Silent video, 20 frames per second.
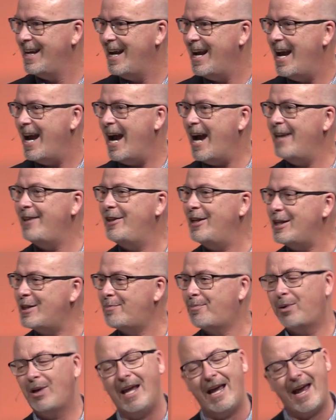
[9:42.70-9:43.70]
And this
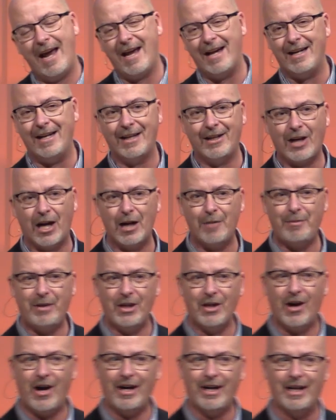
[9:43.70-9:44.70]
plan, I got to be
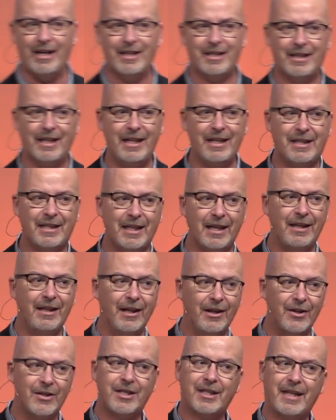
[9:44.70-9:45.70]
honest, it's a
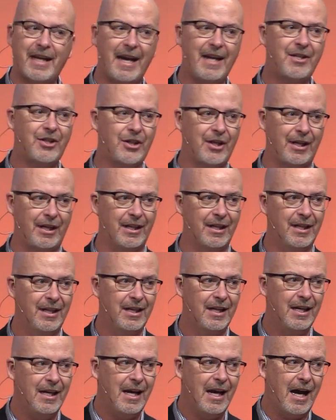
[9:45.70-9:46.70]
little sketchy.
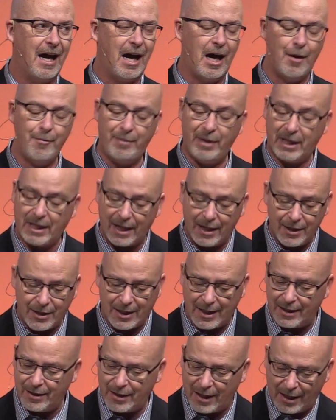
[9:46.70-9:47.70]
Because,
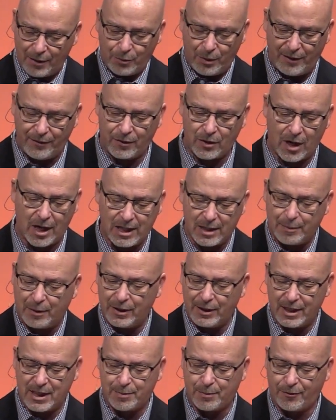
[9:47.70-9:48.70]
and we've talked about
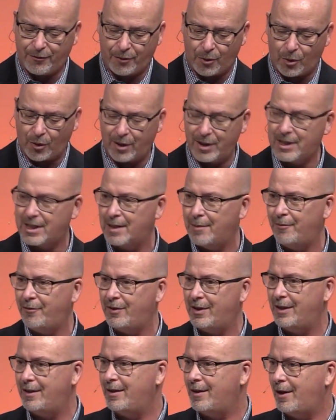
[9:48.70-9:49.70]
this before, some
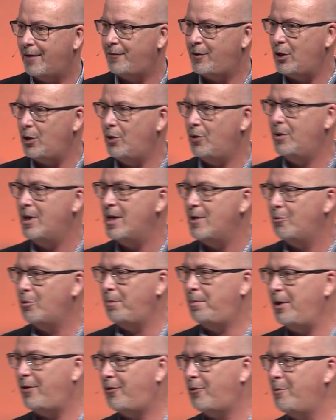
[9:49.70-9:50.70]
of you will
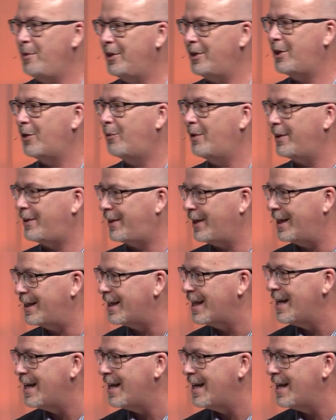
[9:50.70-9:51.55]
be familiar with it.